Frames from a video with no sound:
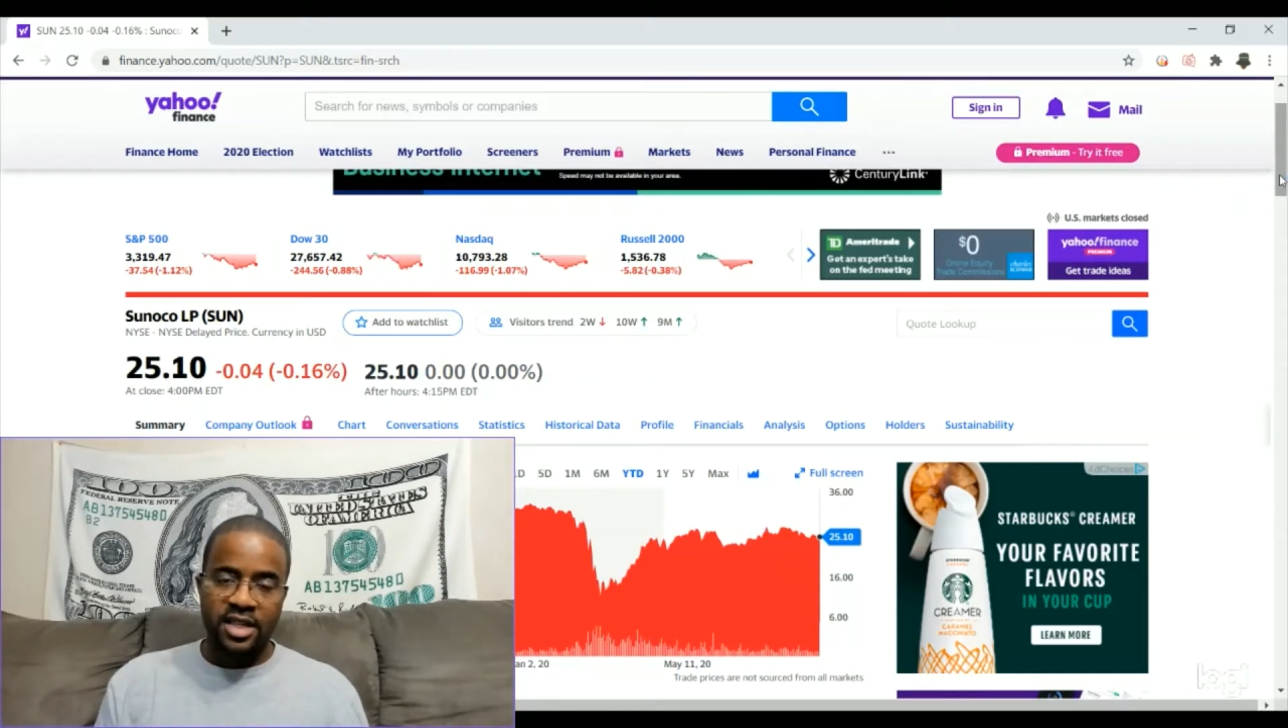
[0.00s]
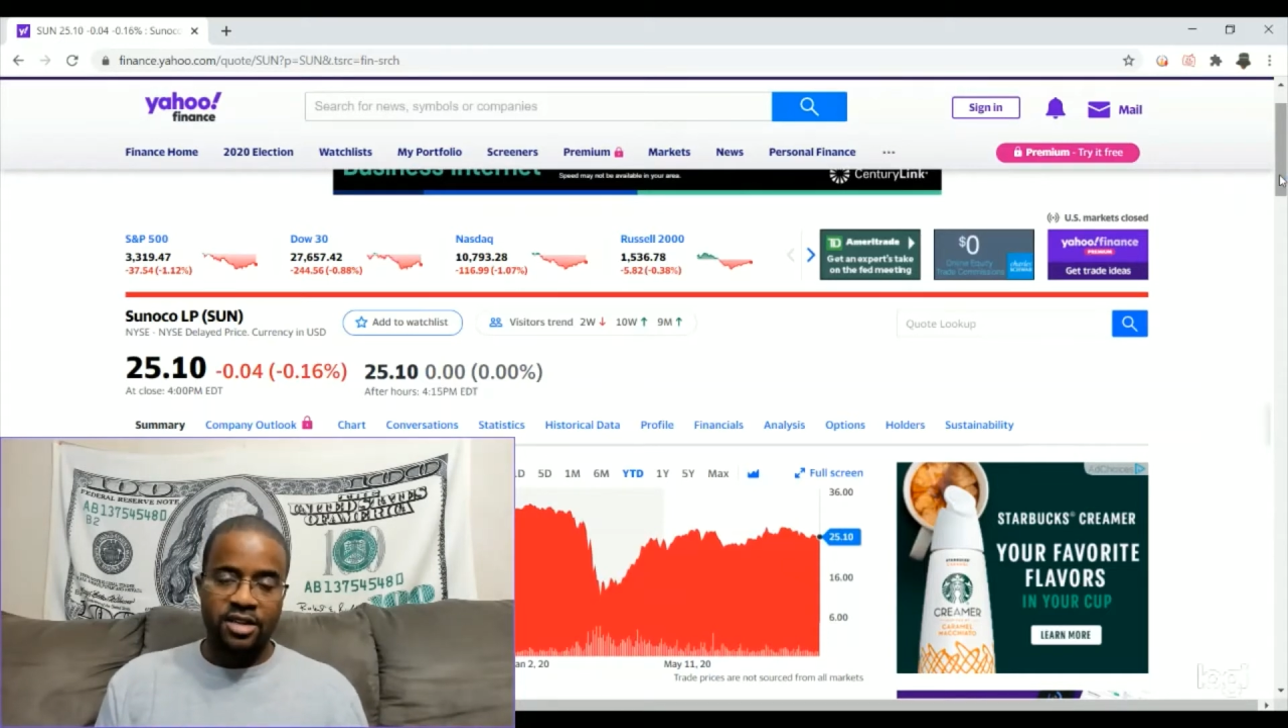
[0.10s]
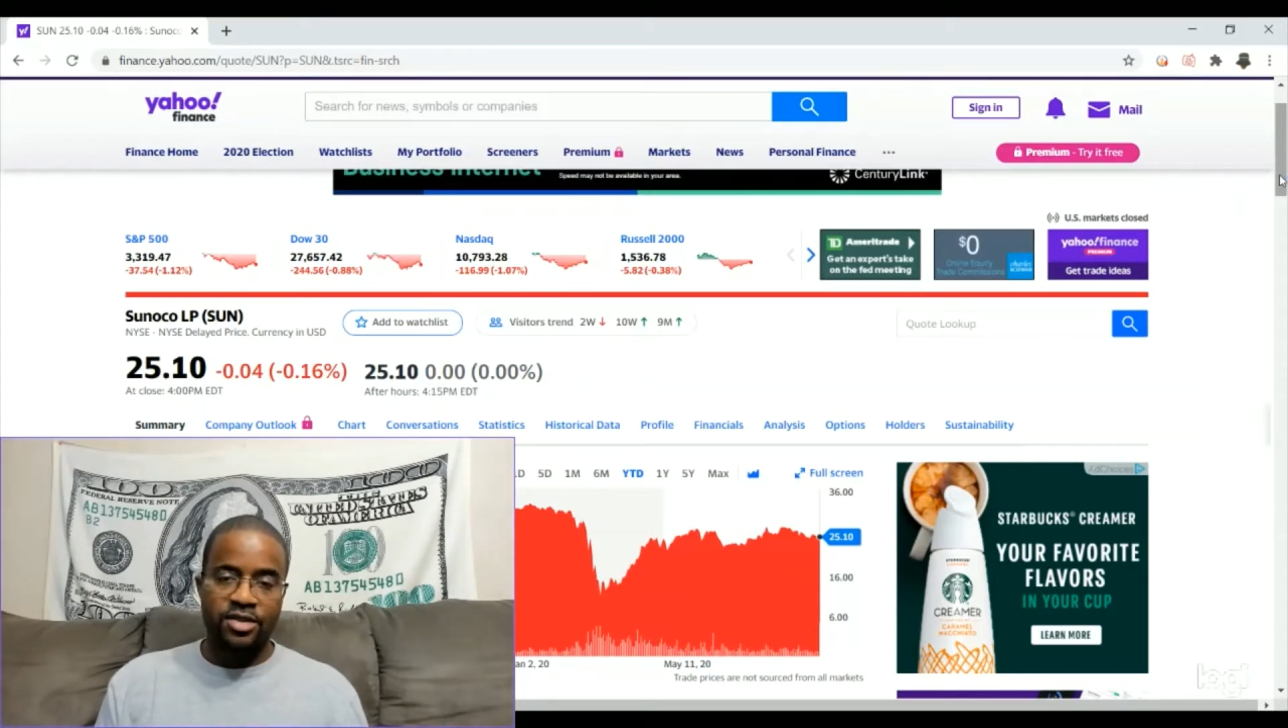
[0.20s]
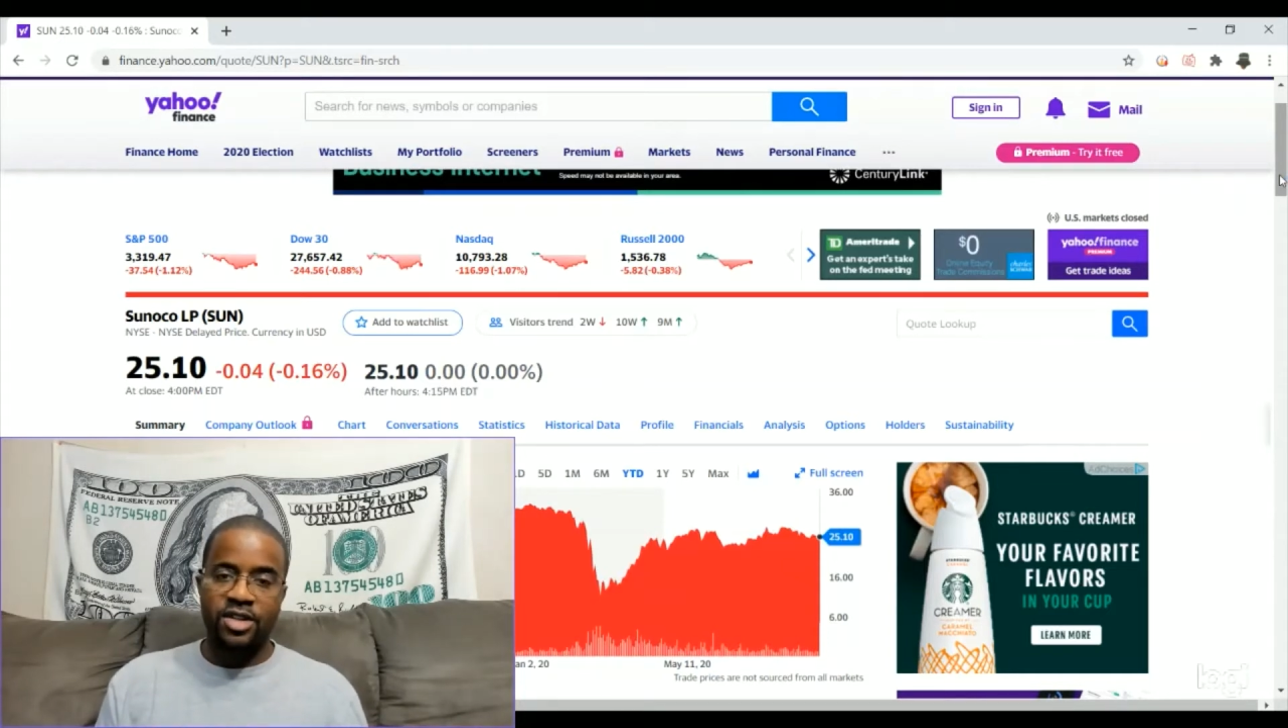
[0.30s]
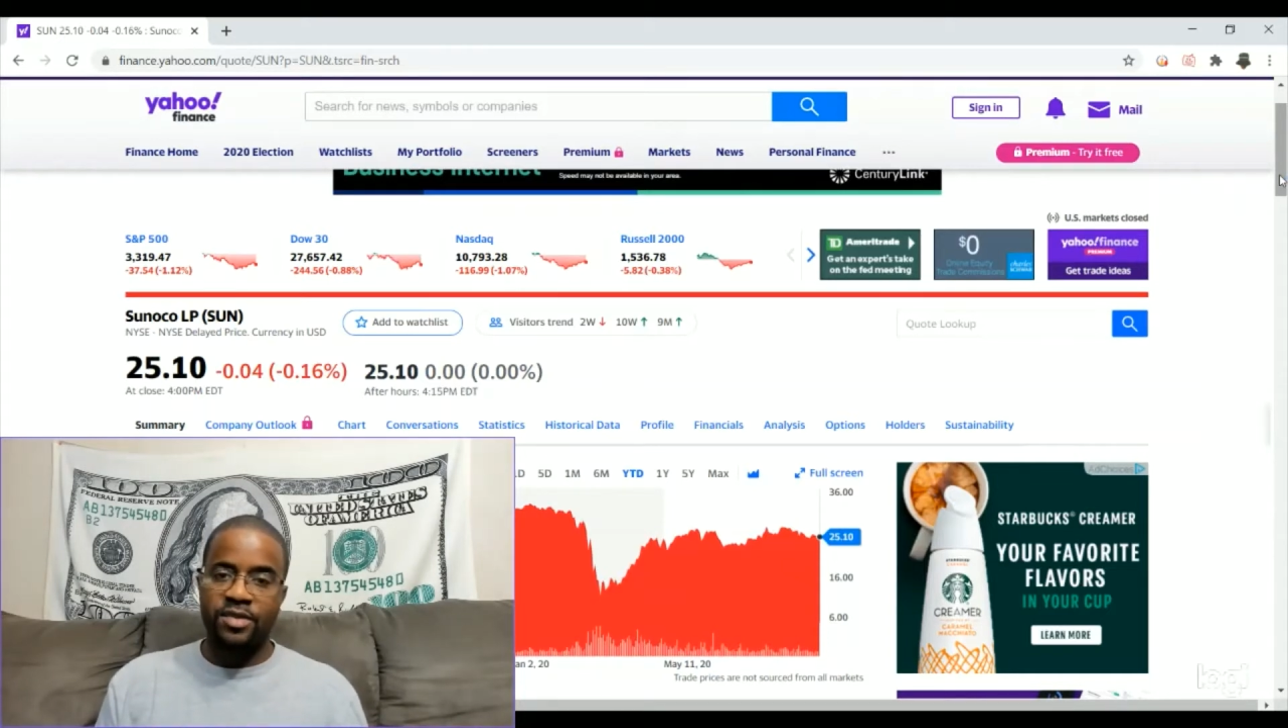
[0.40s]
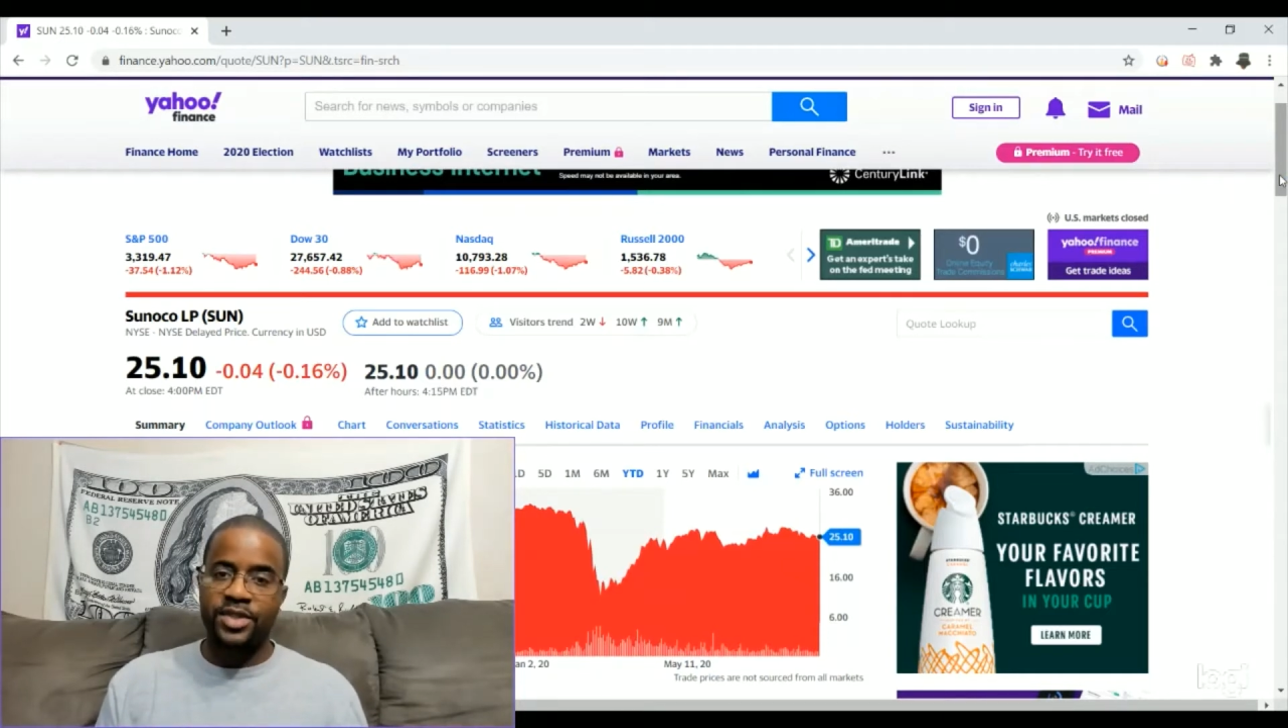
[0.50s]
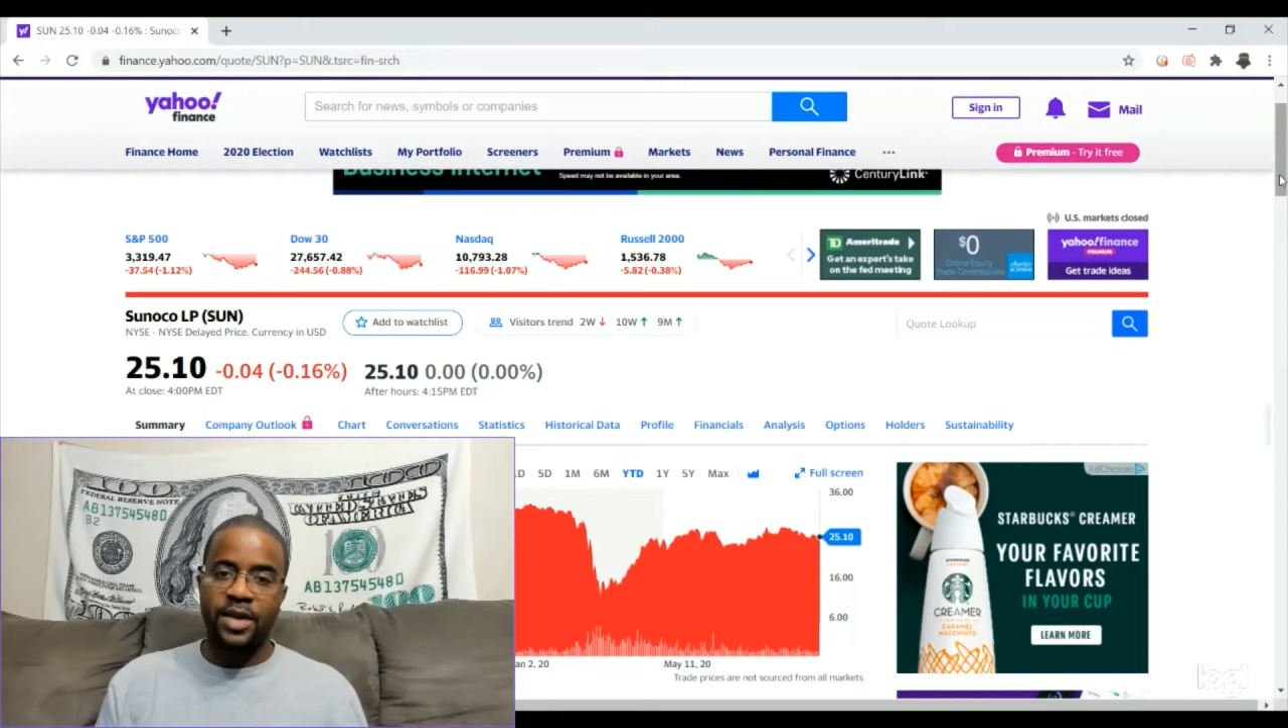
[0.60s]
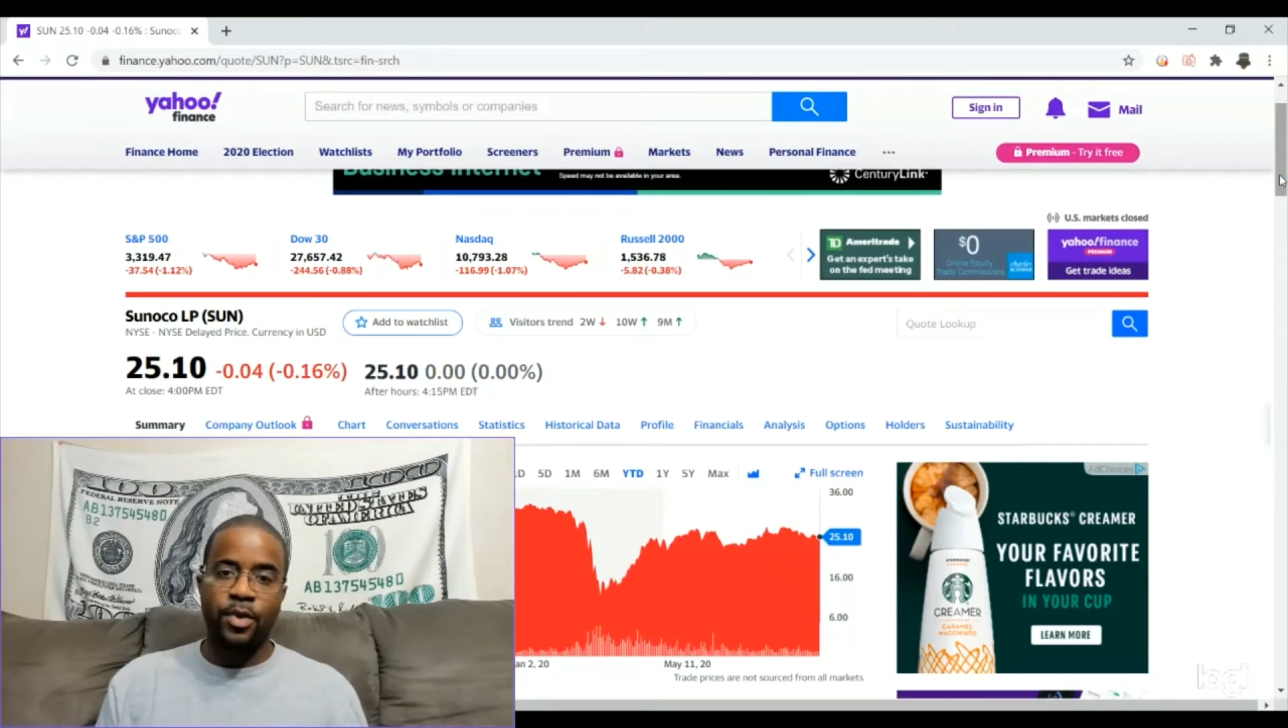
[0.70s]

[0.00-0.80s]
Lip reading: some shape,